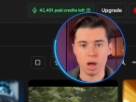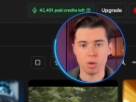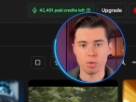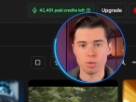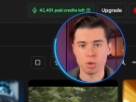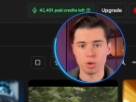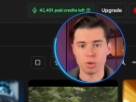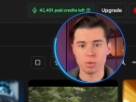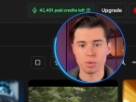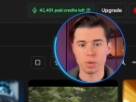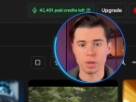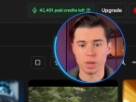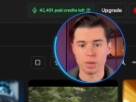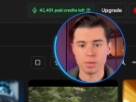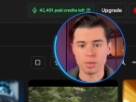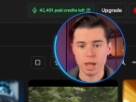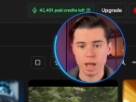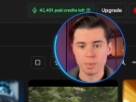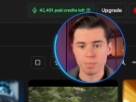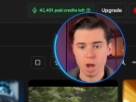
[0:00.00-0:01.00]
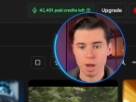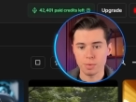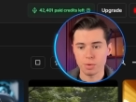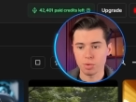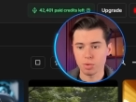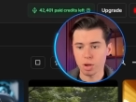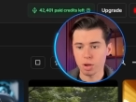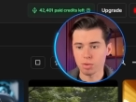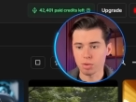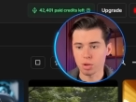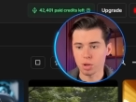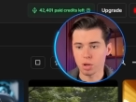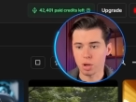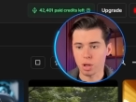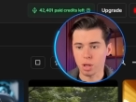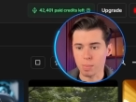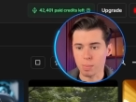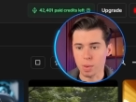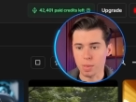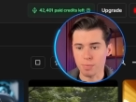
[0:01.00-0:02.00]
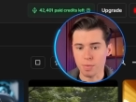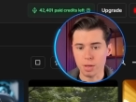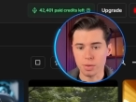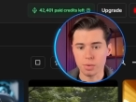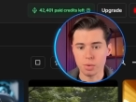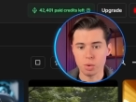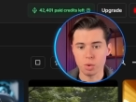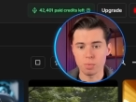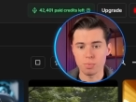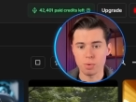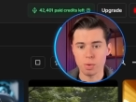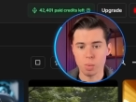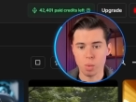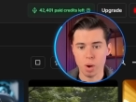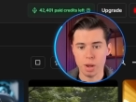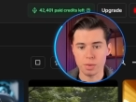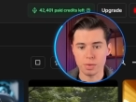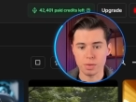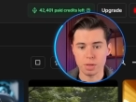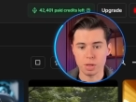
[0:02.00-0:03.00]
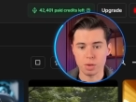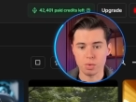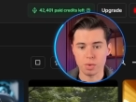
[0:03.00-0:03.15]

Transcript: I'll show you the exact prompt structure that prevents you from wasting